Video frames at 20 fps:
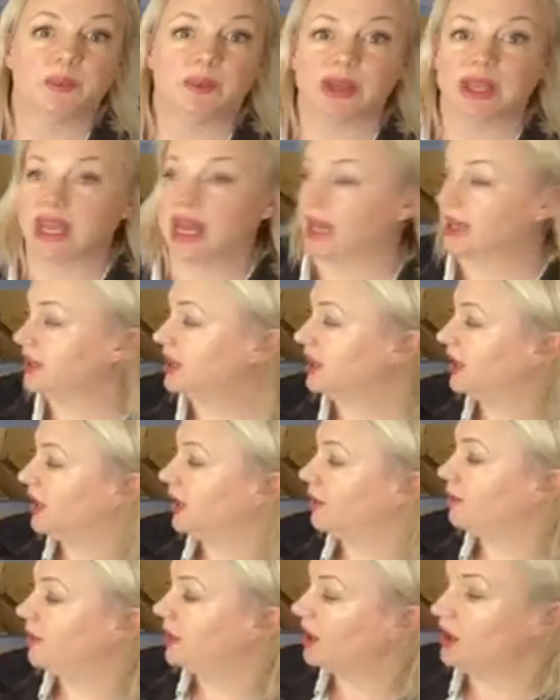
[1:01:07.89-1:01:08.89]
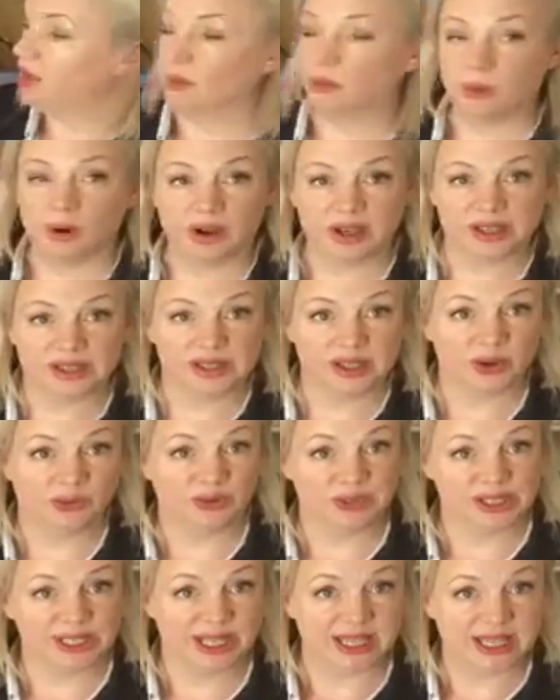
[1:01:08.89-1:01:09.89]
But yeah, otherwise,
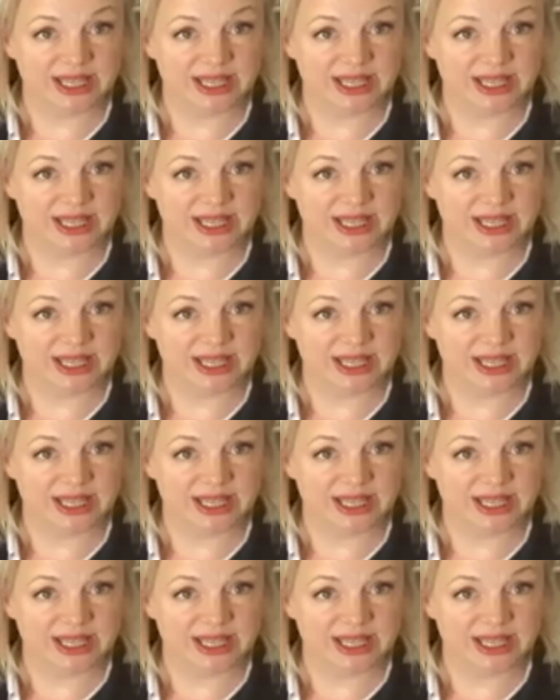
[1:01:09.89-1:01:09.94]
obviously,